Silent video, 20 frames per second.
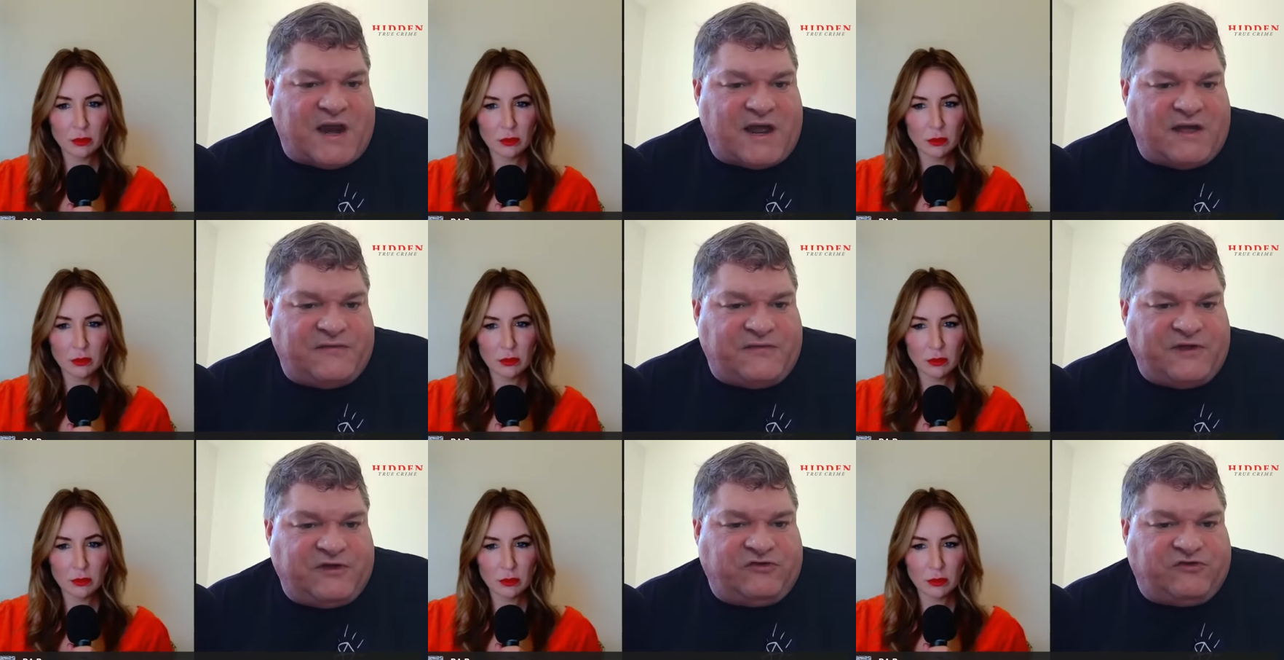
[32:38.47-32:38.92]
Speaker 1: I
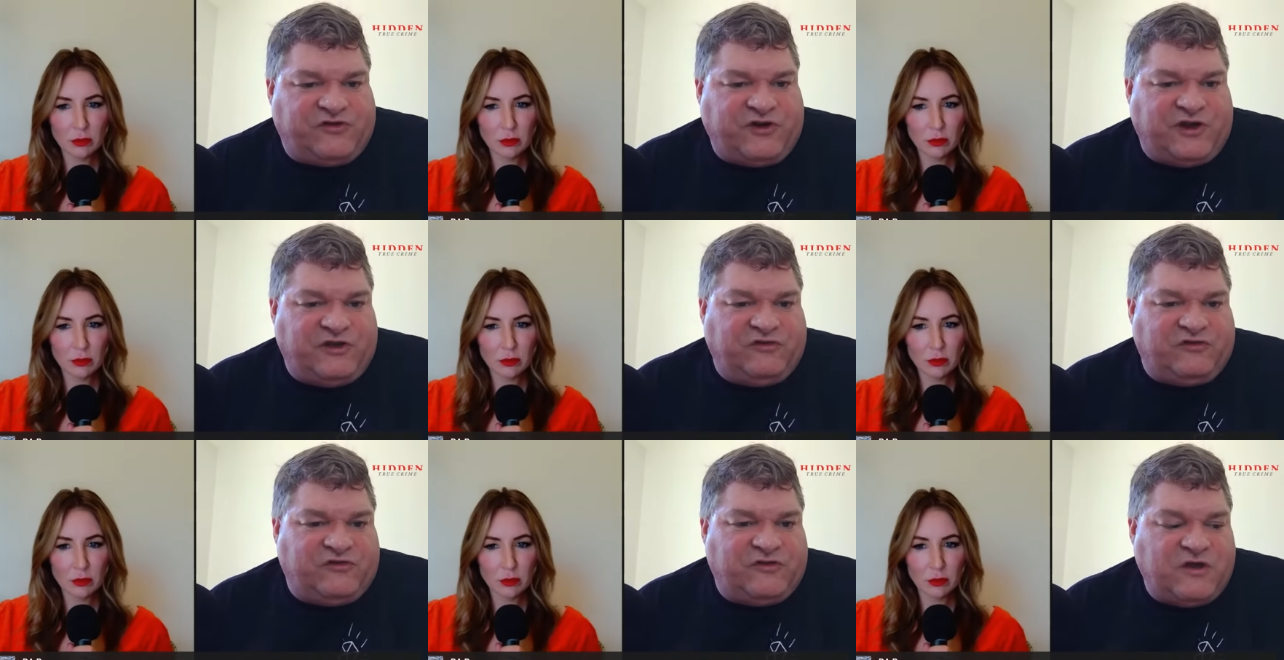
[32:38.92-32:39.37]
think
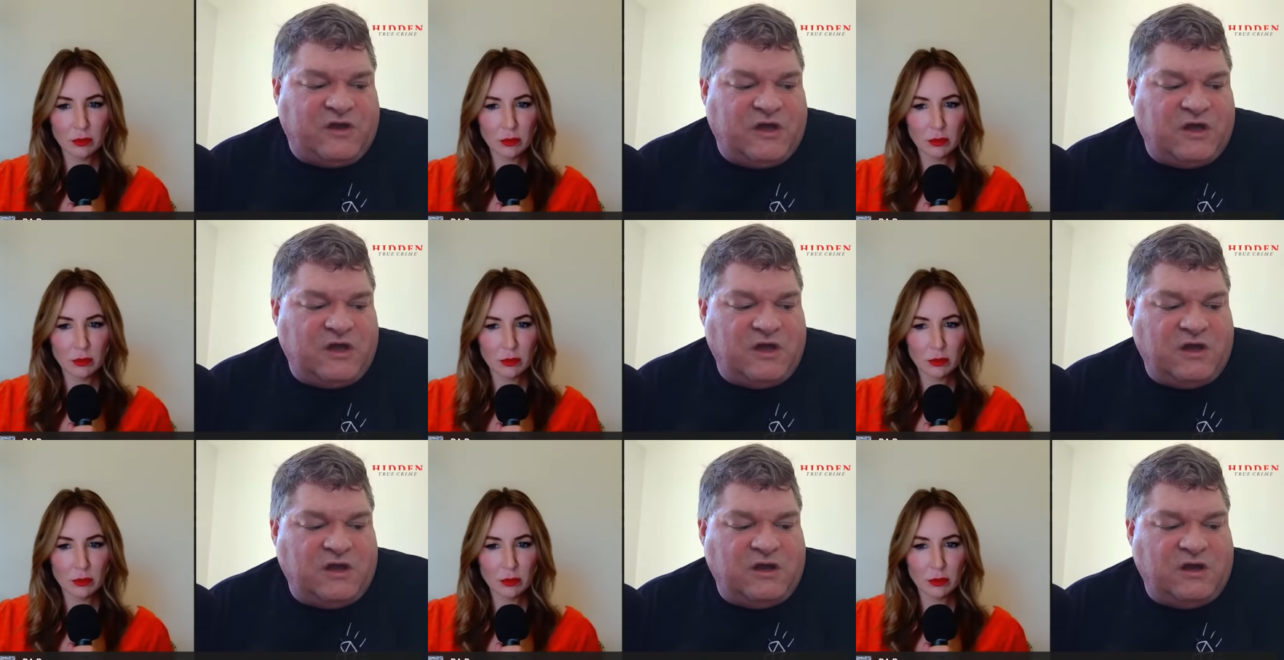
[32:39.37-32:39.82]
she's
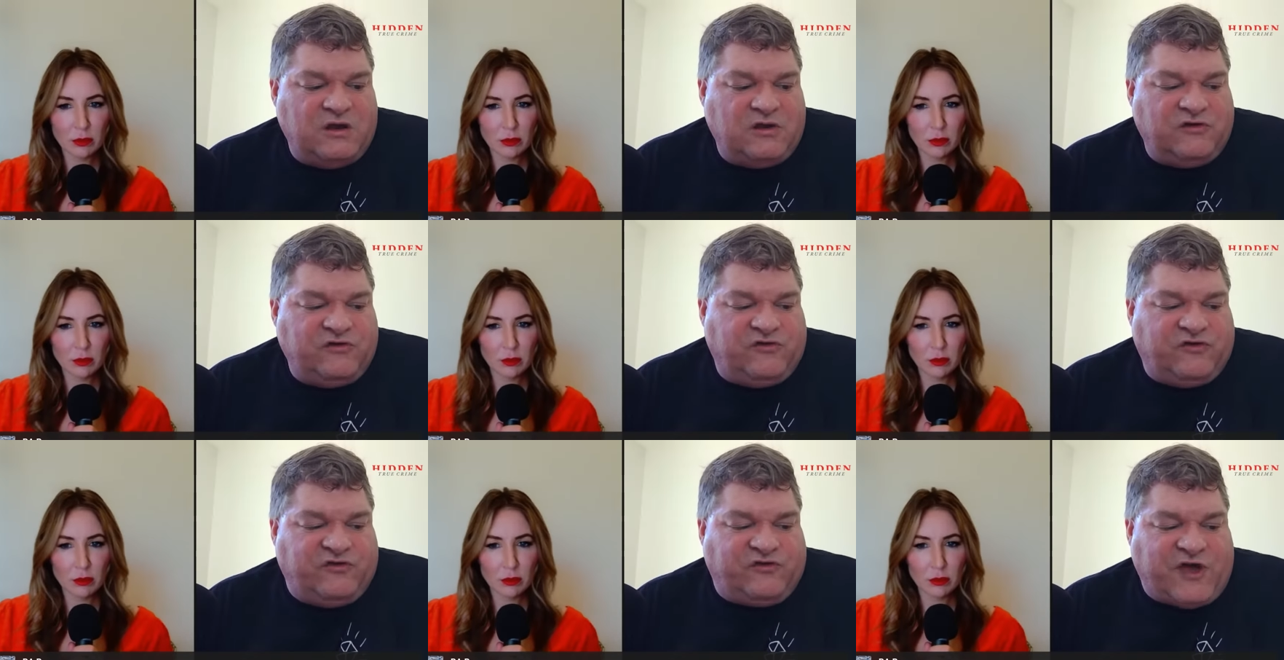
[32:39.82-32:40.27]

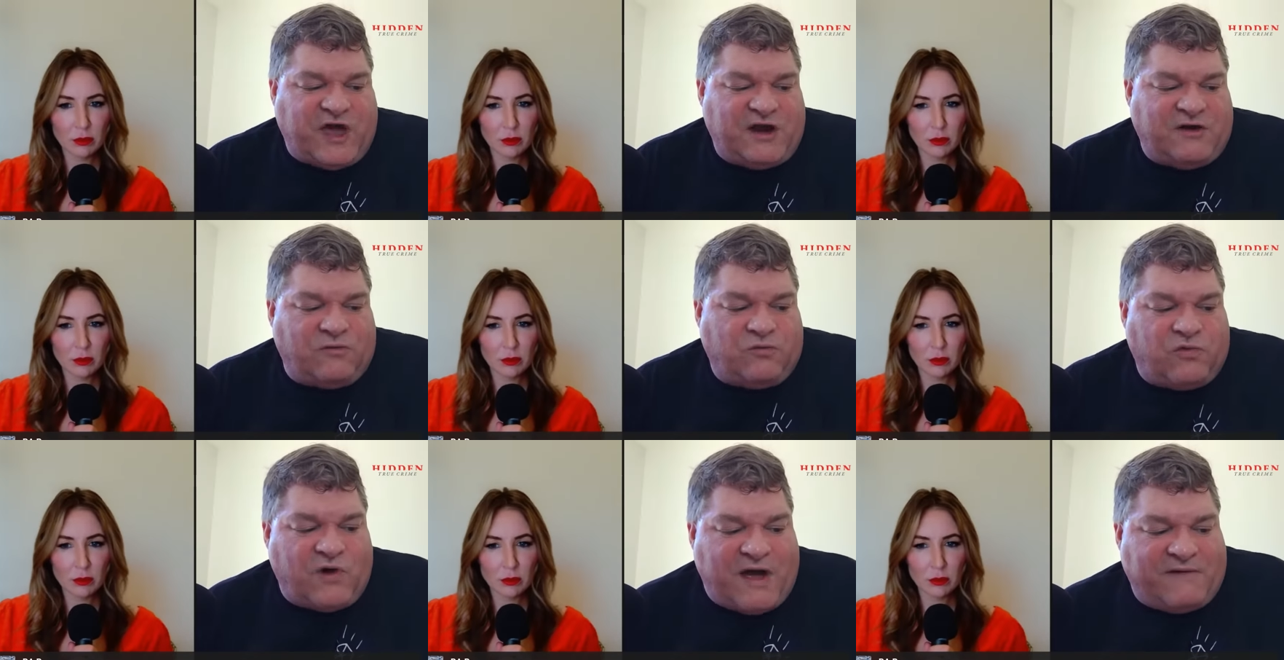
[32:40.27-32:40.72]
she's kind
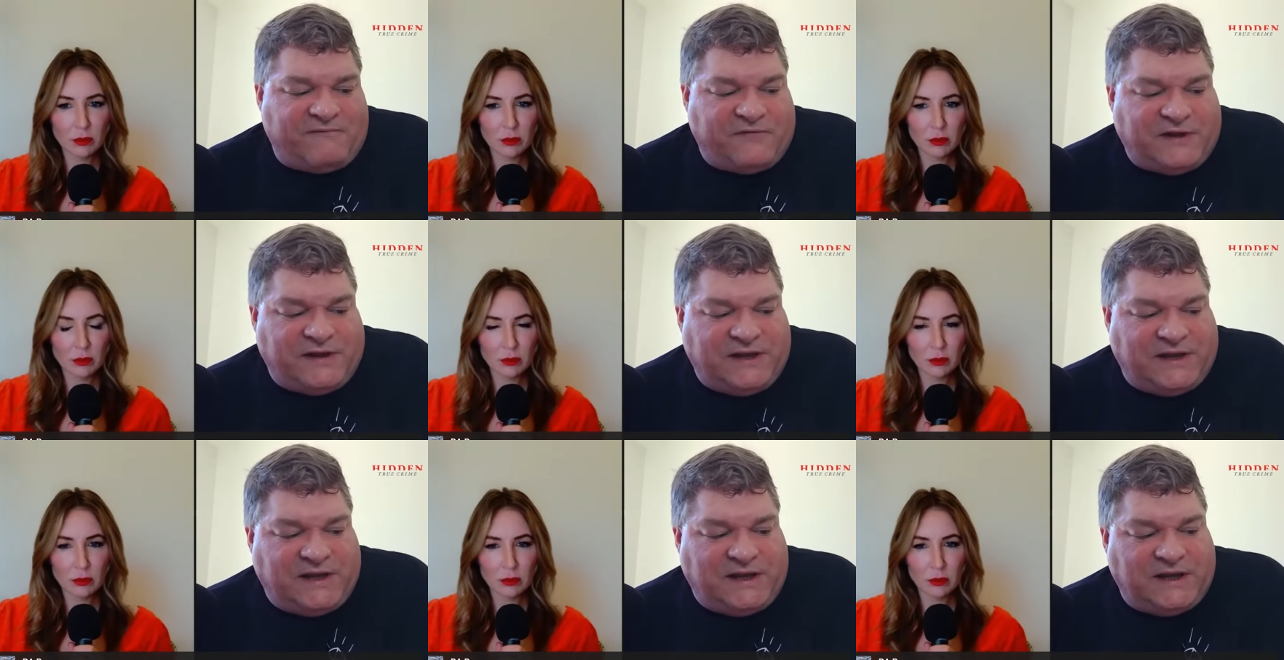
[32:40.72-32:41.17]
of
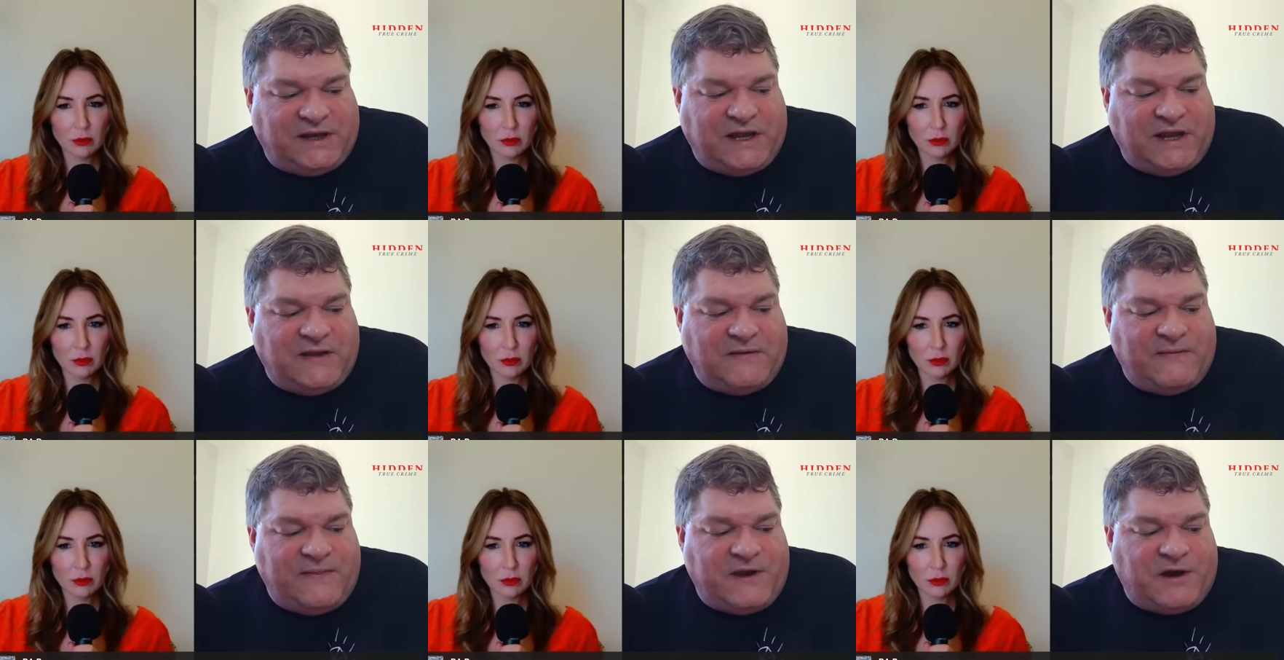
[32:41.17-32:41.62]
reveling
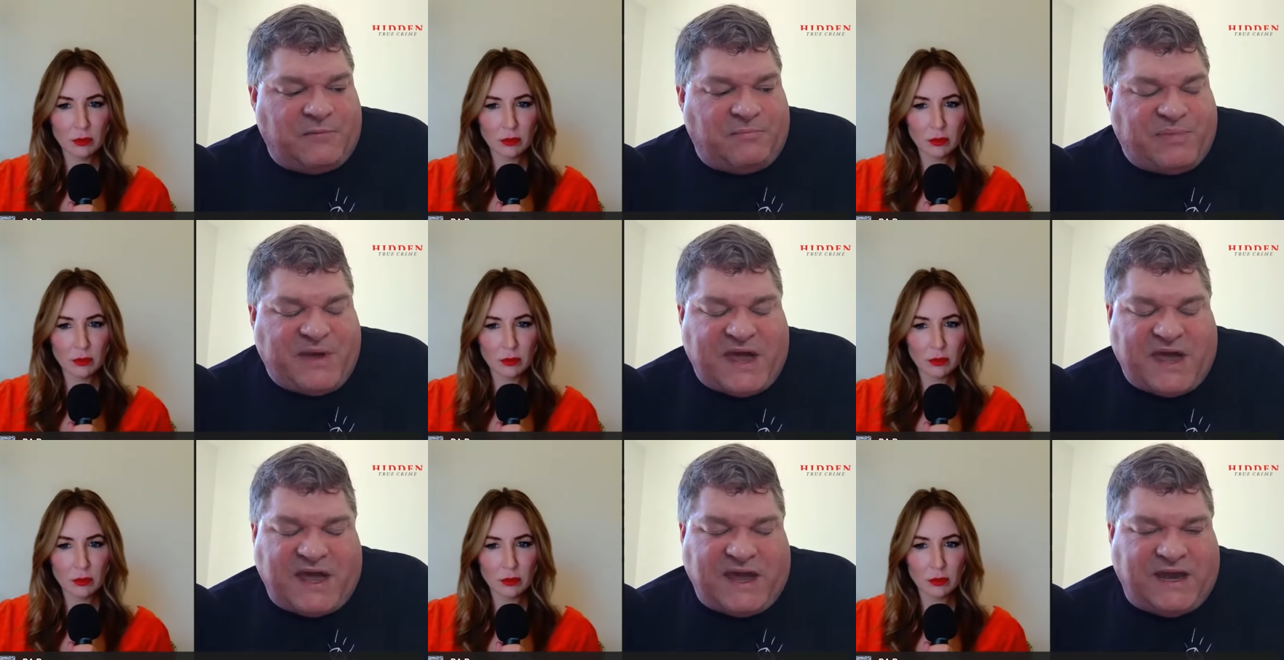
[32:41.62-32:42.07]
in their
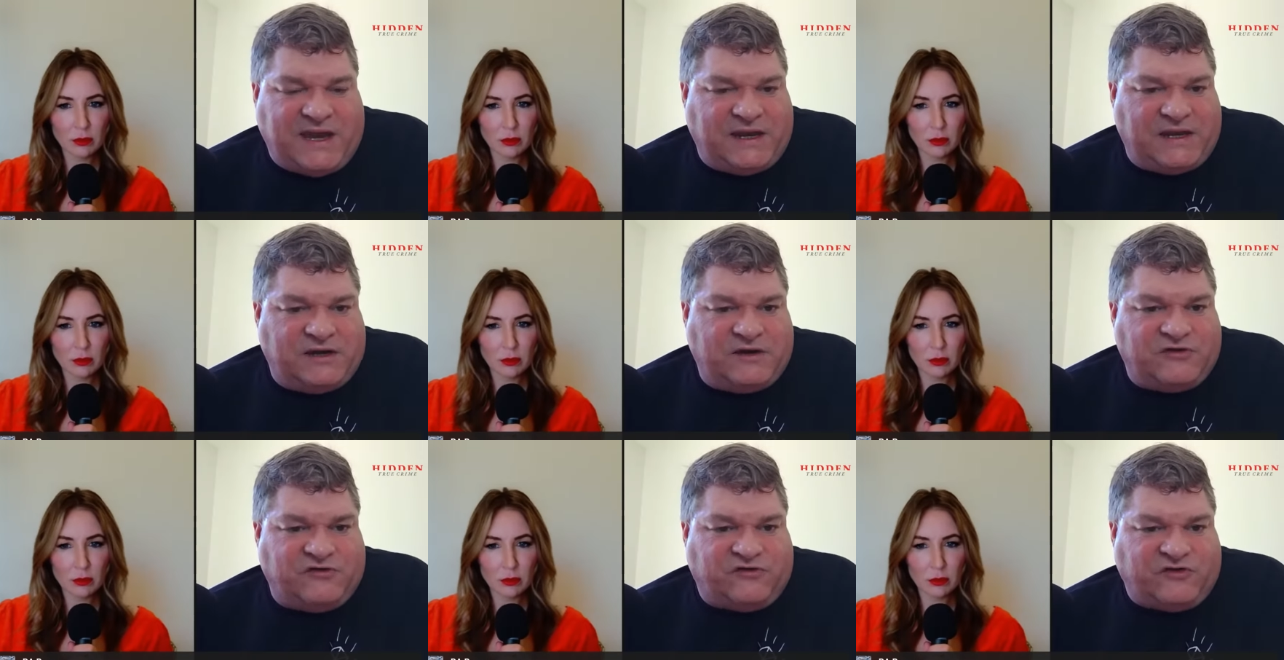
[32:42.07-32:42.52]

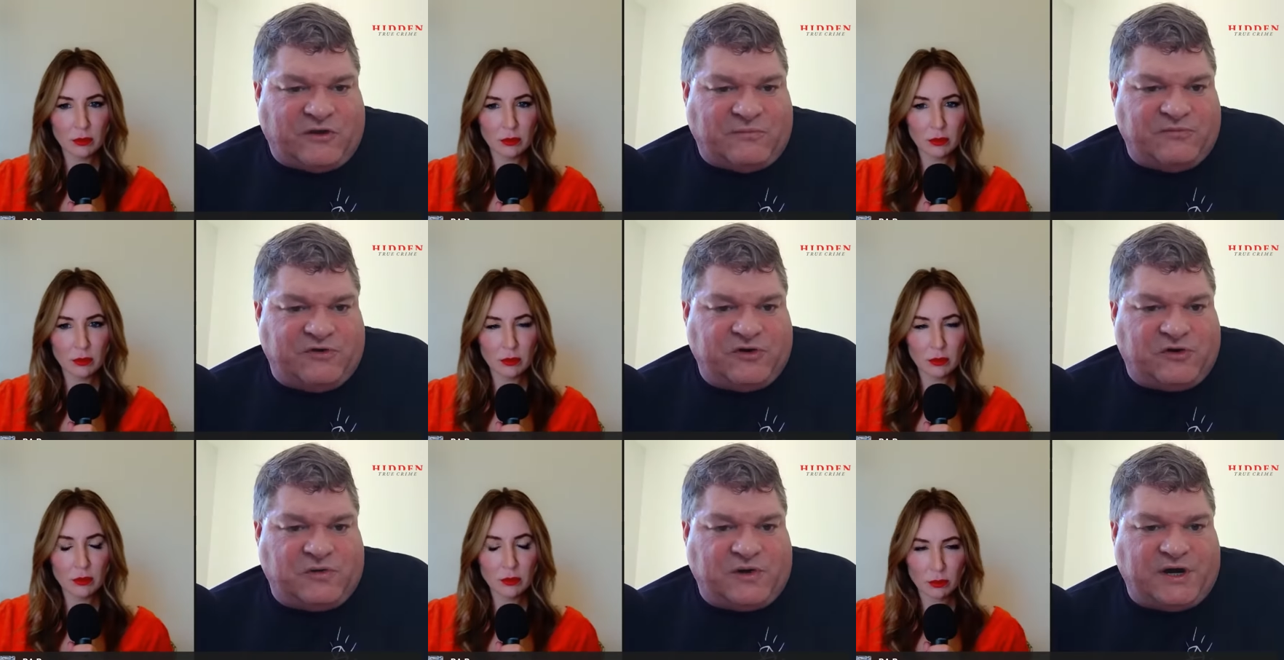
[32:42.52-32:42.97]
pain to some
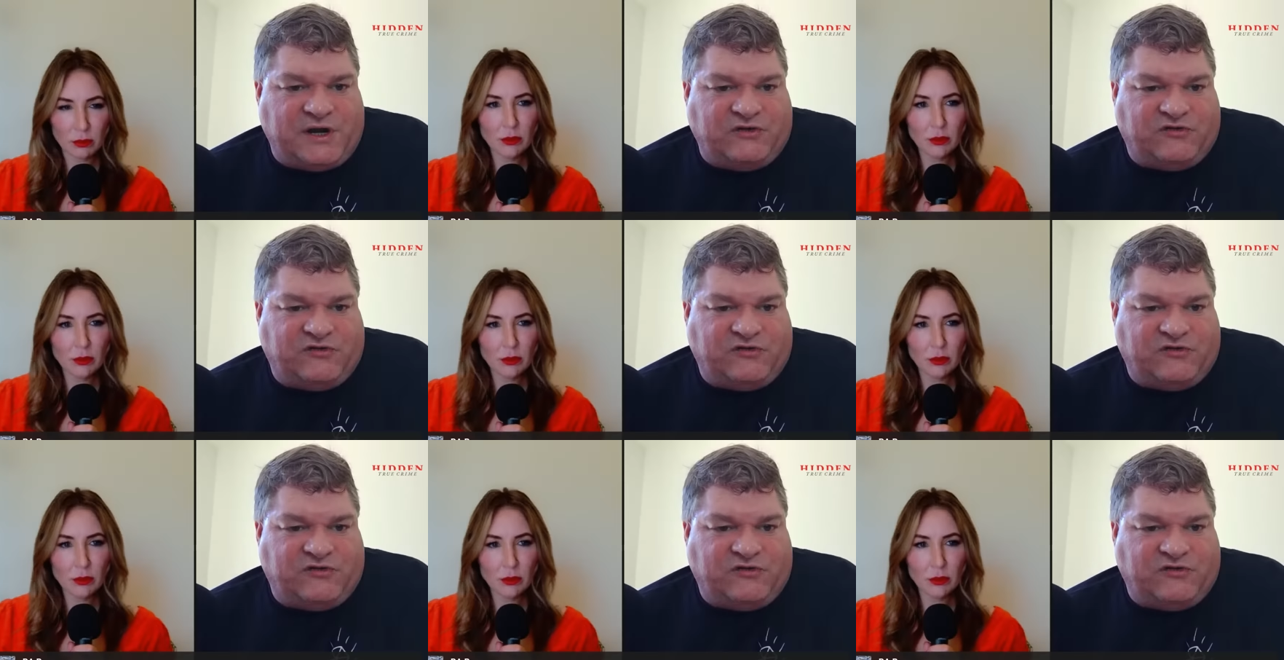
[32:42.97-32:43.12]
degree.